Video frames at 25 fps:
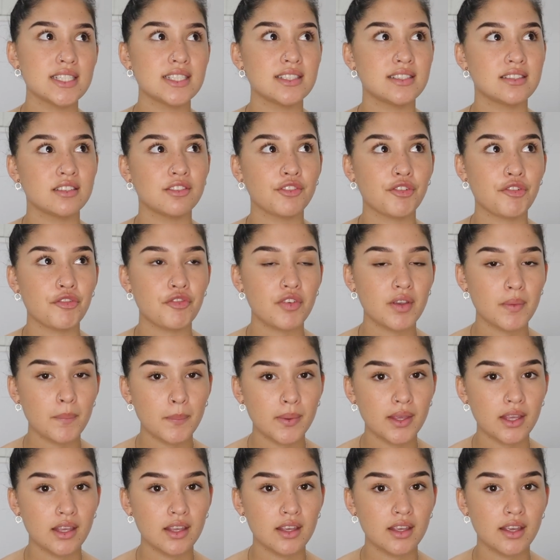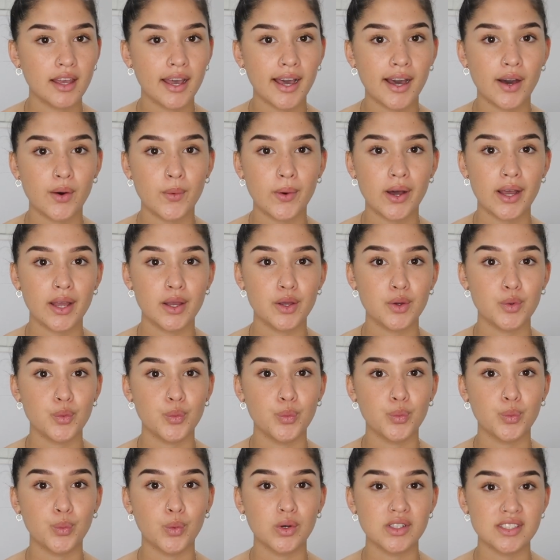it didn't fit me how I
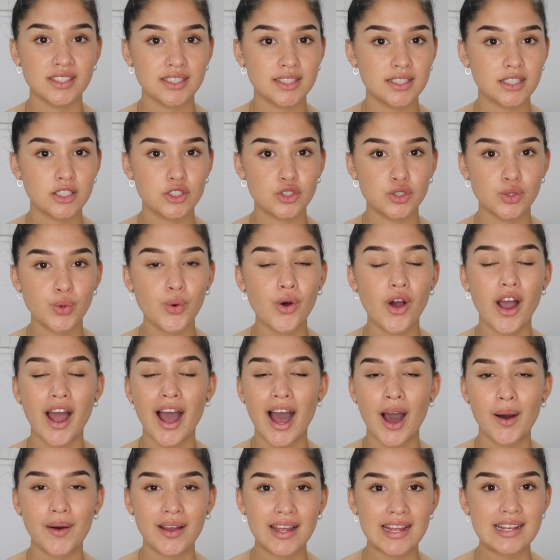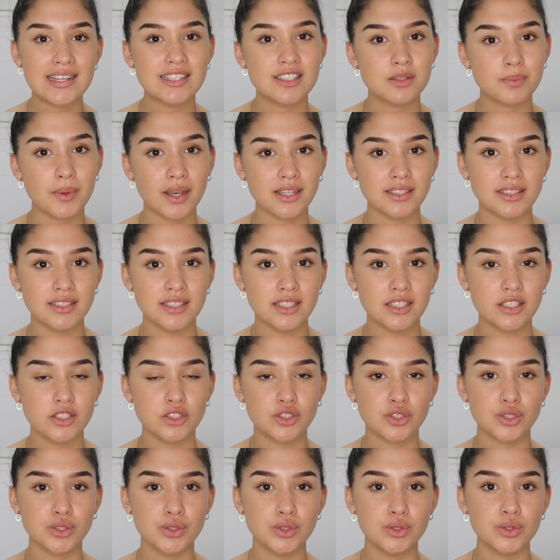wanted it to or how I expected it
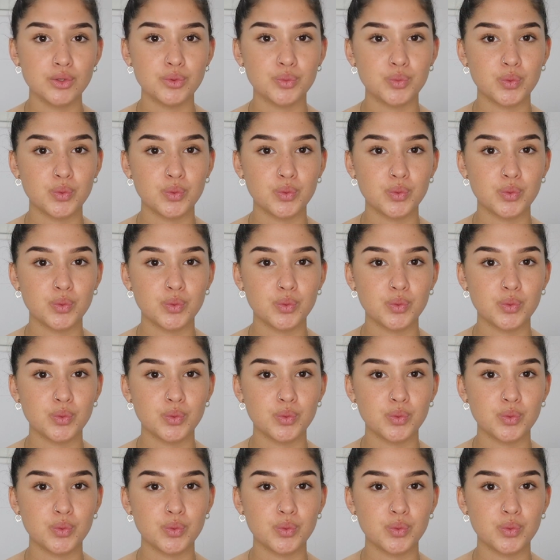to,